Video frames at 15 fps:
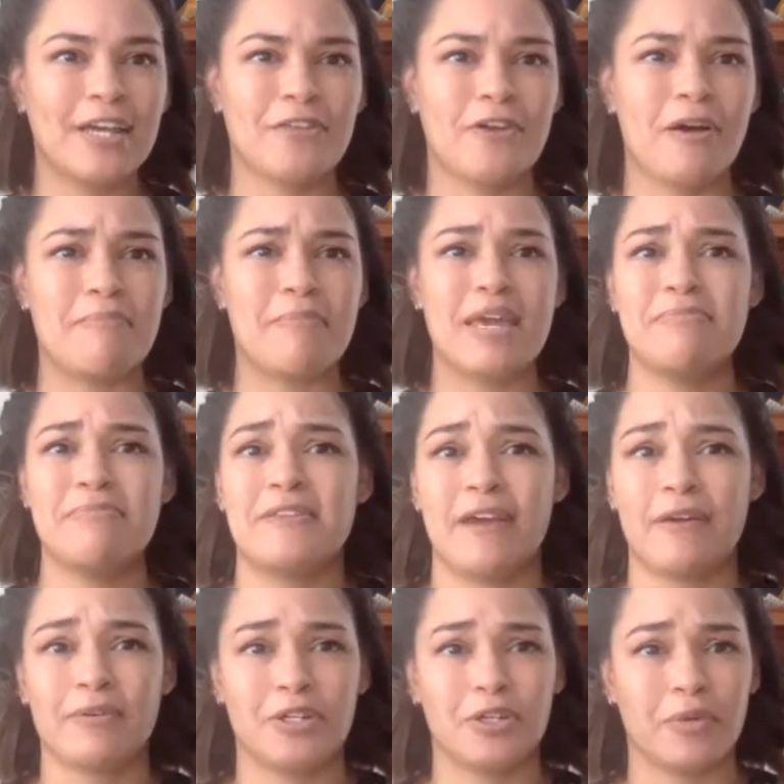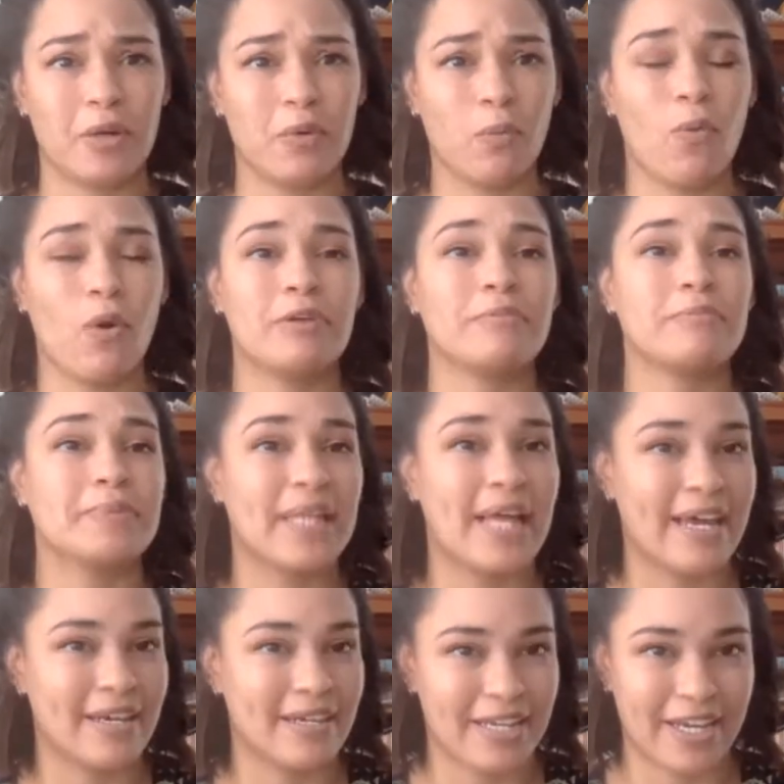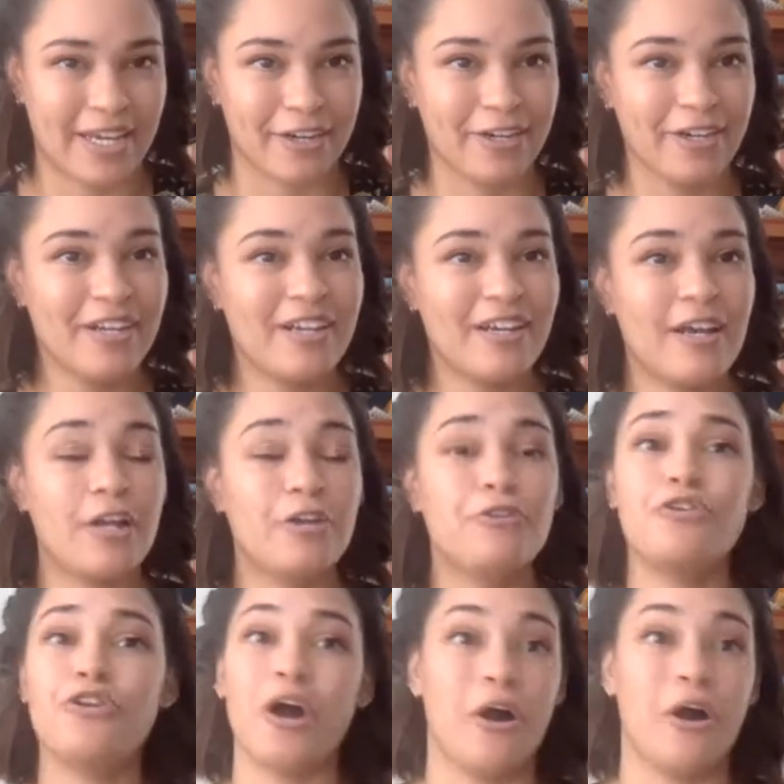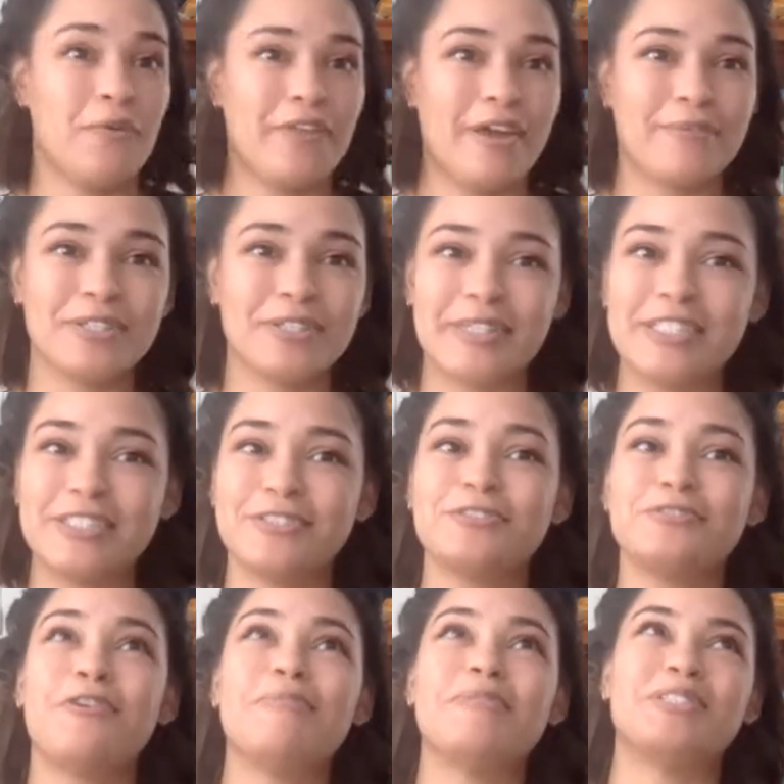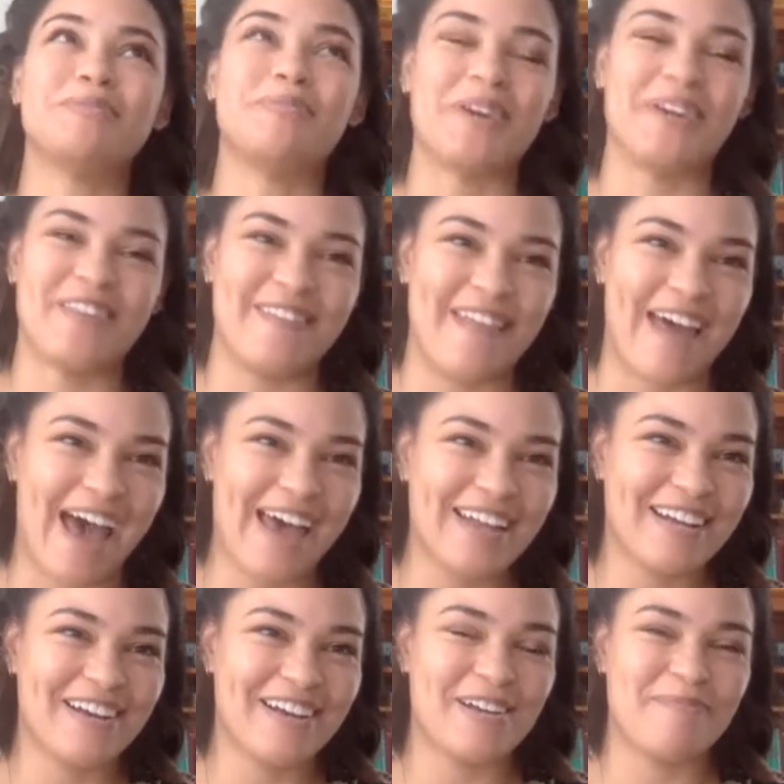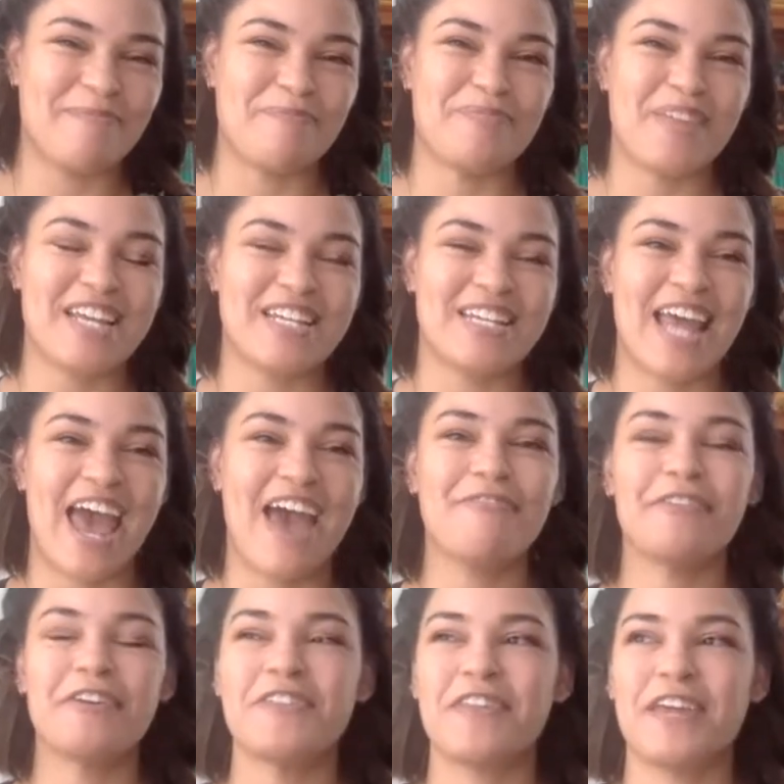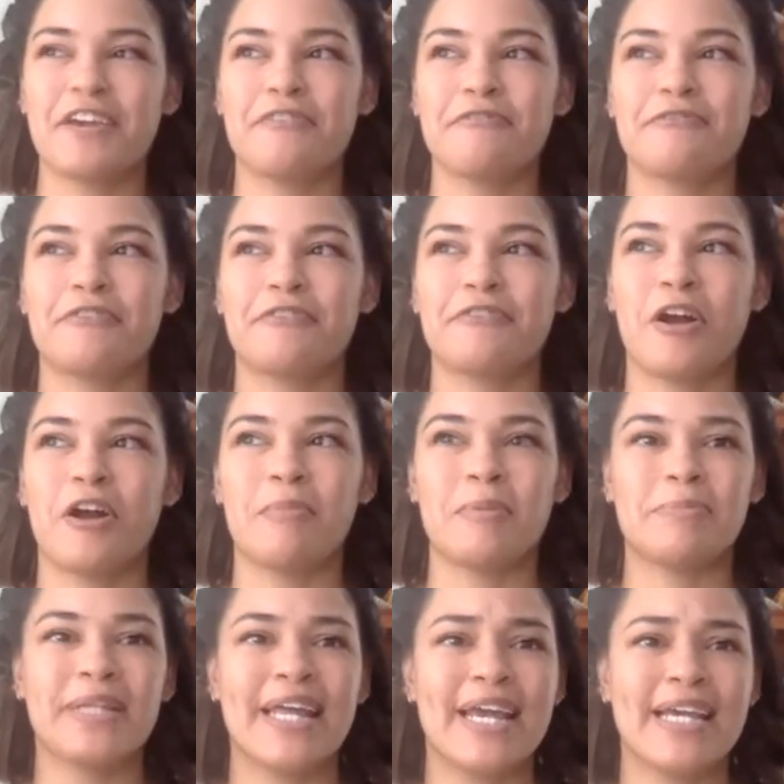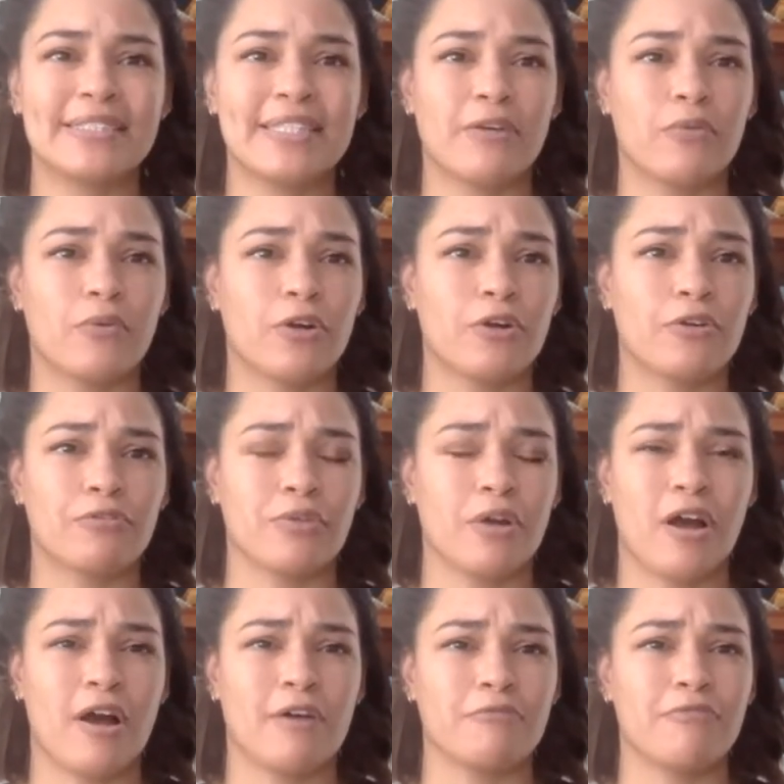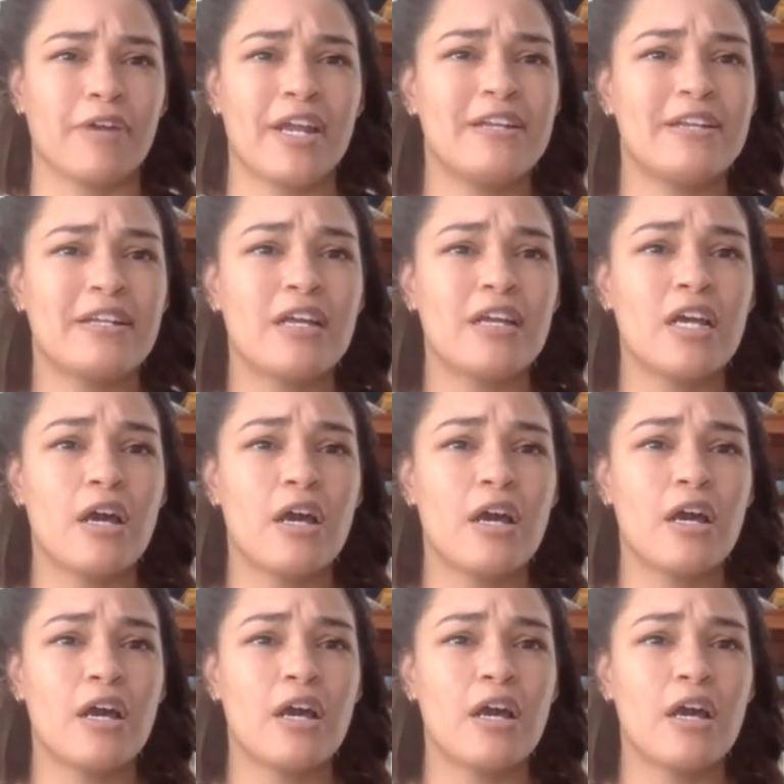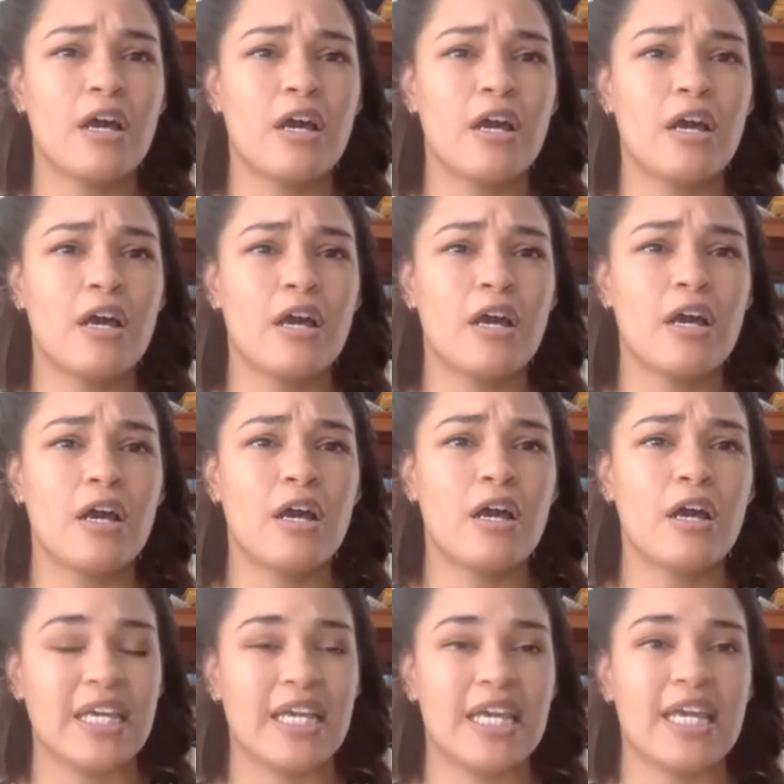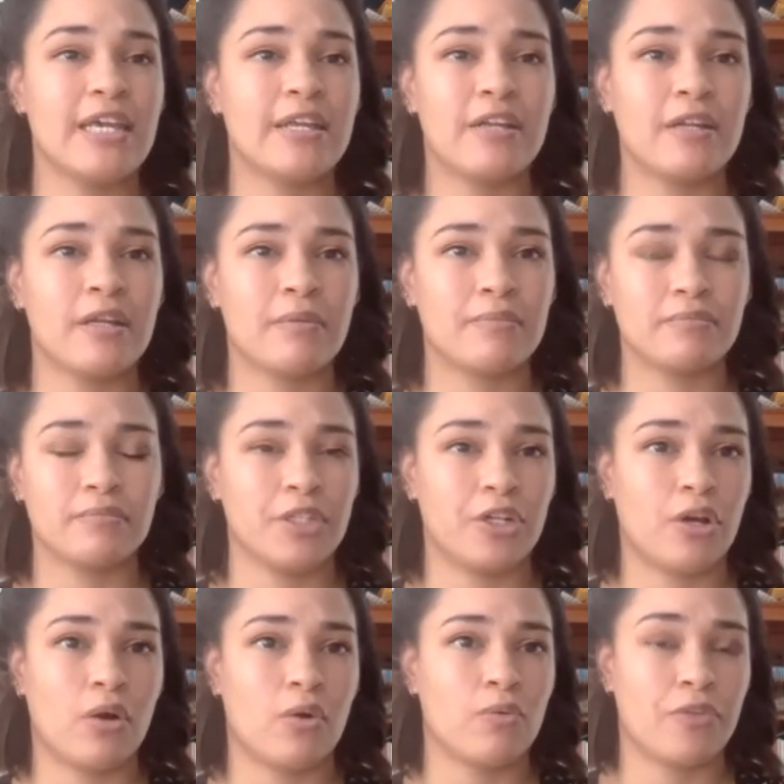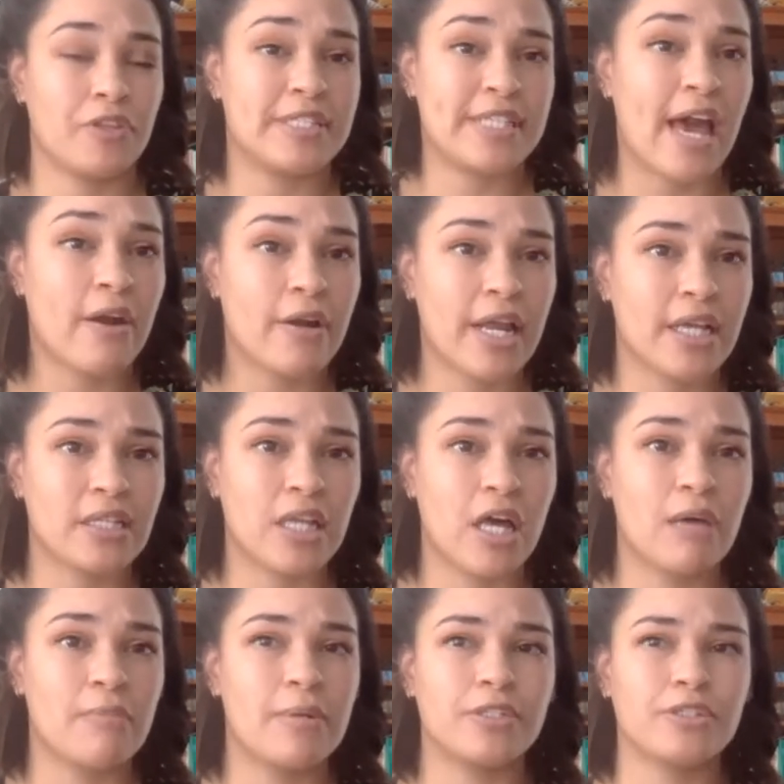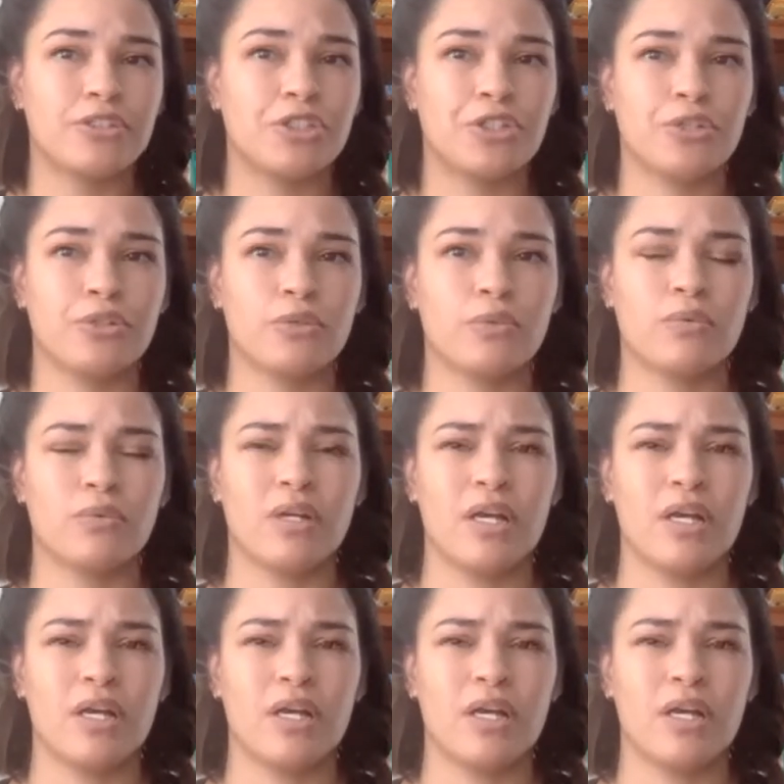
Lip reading: thought maybe they were doing one play a year. No, they were doing so much more than that. They did everything from plays that were written by people in, the Saturday Club to